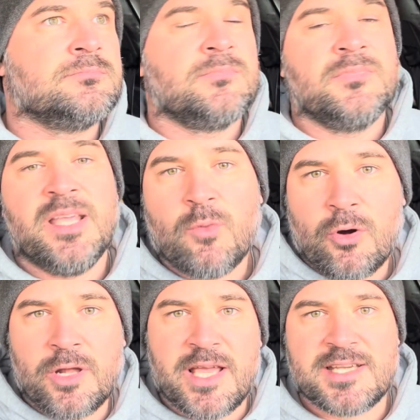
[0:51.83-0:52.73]
they more
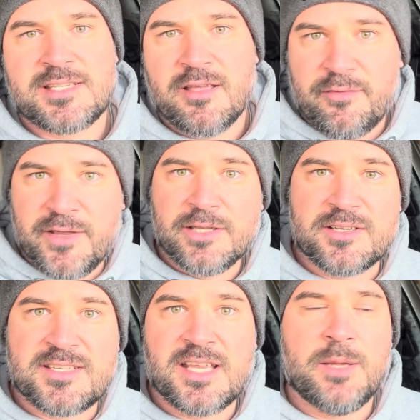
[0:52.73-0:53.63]
or less think the
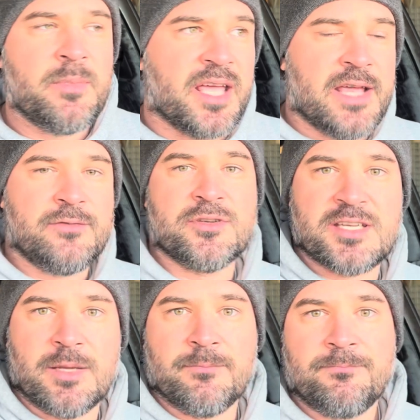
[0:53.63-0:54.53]
same, behave the
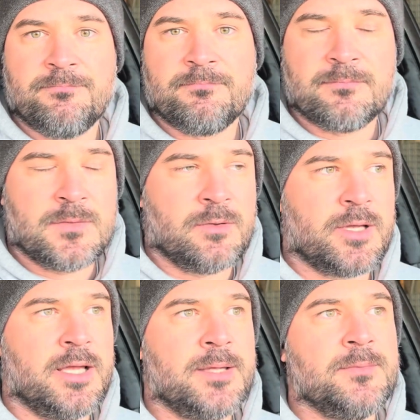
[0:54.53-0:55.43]
same,
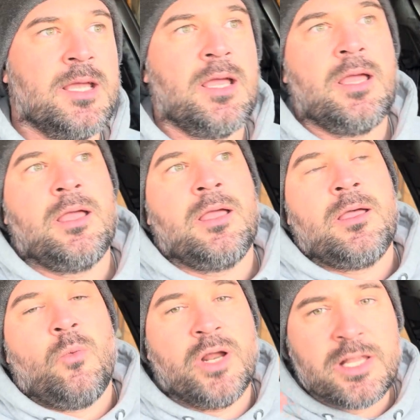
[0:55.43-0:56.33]
okay?
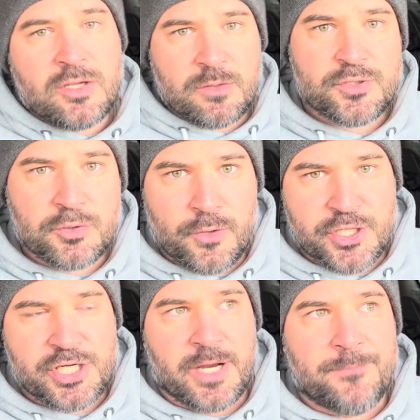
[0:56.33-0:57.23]
When it comes to
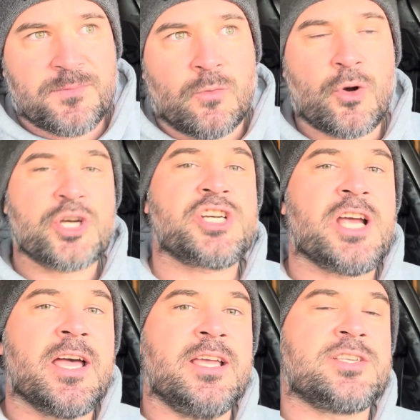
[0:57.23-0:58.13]
Russia,
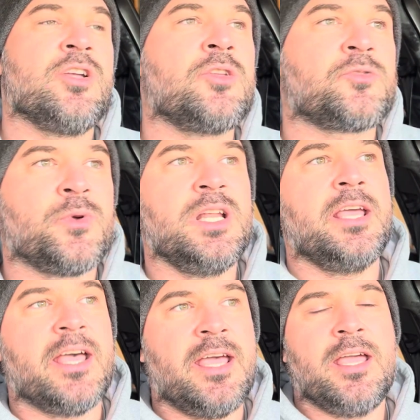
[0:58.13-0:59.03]
Russia is not really
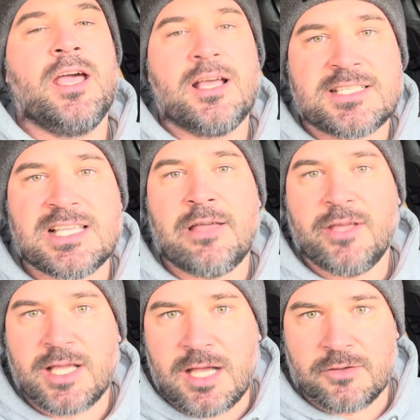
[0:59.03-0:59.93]
a
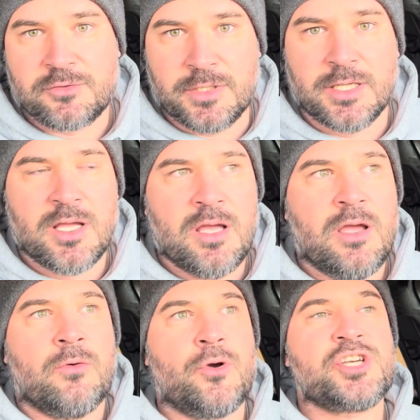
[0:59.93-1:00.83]
Slavic country.
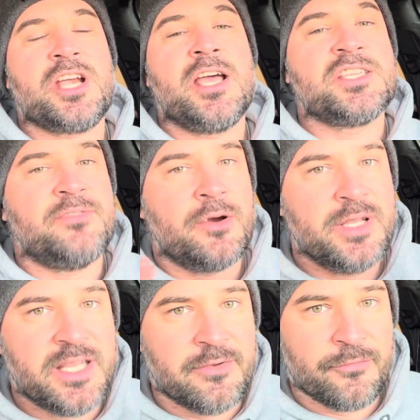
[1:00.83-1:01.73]
Russia is a very
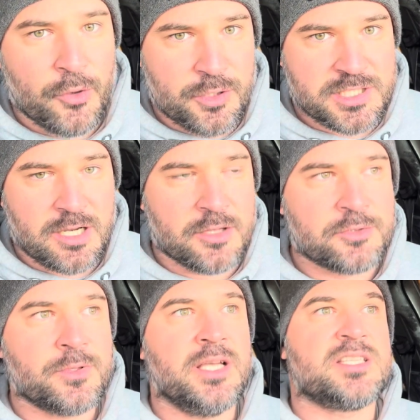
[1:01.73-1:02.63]
diverse
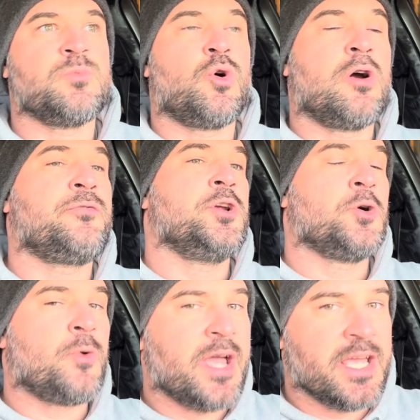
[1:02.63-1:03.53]
country. It's more of a
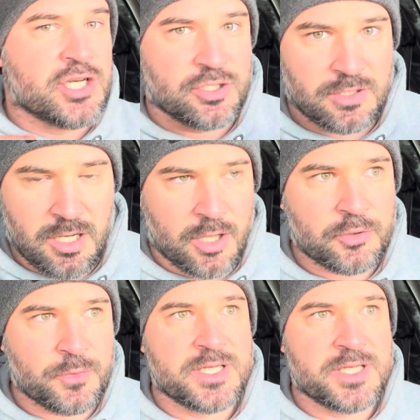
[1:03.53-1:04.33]
Eurasian country.